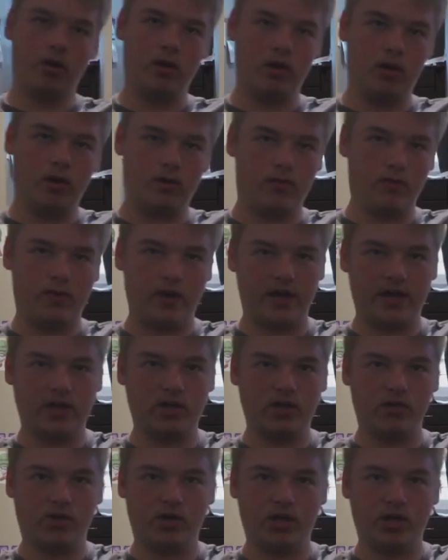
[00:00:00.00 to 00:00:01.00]
that you
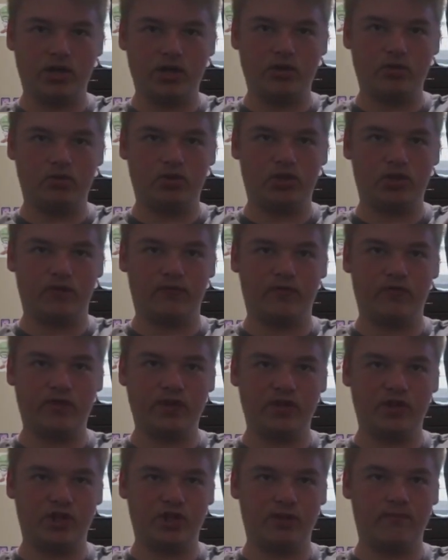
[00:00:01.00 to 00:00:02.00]
can use to
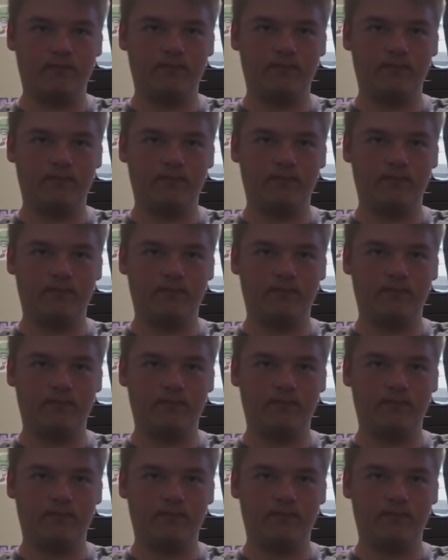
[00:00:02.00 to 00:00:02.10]
fidget.